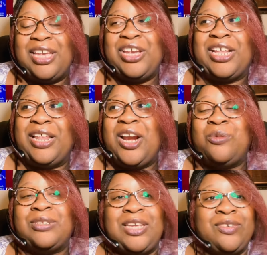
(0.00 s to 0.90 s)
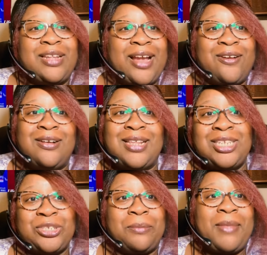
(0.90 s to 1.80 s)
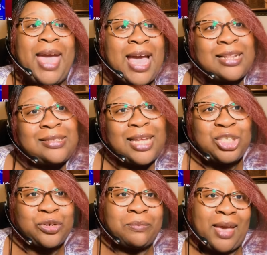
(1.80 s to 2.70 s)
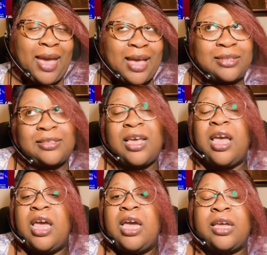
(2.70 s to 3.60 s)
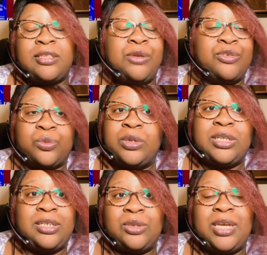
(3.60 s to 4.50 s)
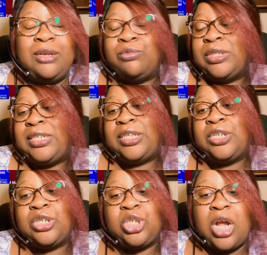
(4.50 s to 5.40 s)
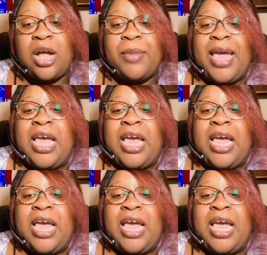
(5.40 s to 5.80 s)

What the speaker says: Claire was even like, girl, that's your man's, because he really did a good job.